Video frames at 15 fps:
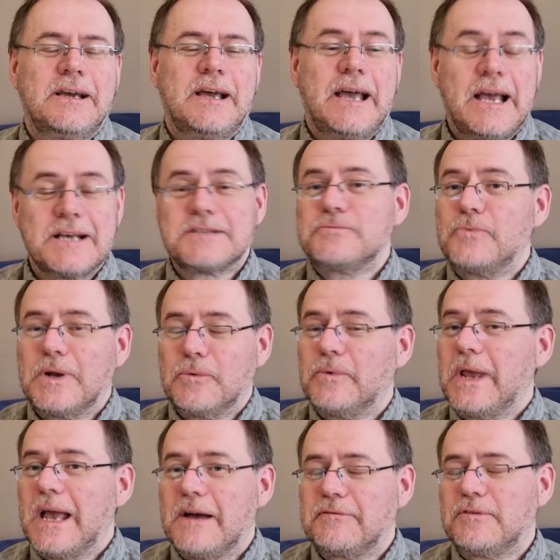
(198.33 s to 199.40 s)
as when we
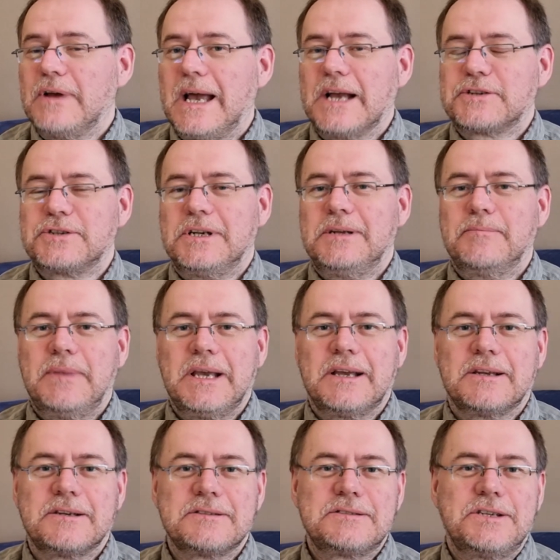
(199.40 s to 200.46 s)
have to actually make a
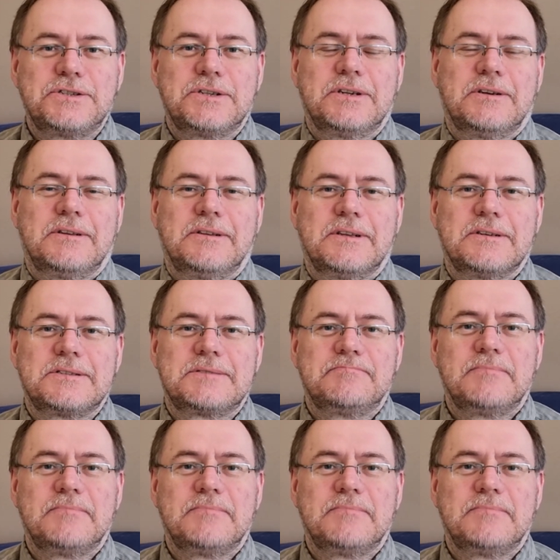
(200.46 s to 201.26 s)
decision on this.